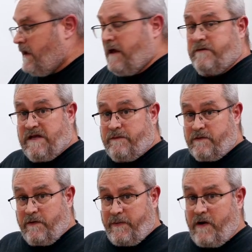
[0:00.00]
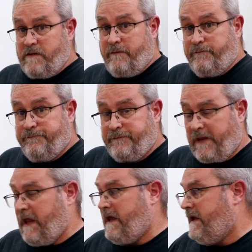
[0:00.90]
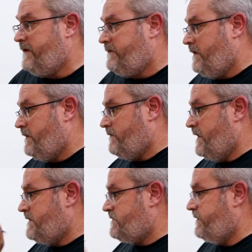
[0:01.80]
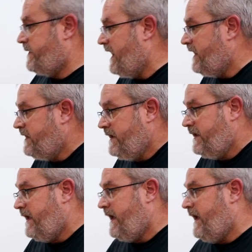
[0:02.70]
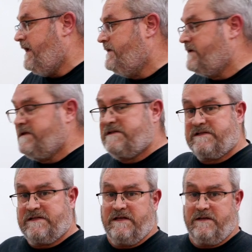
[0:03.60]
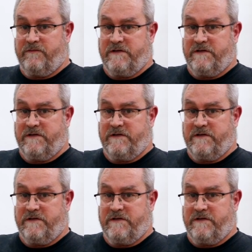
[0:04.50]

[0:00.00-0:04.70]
I was able to repair them and run the sweep again, and you can see the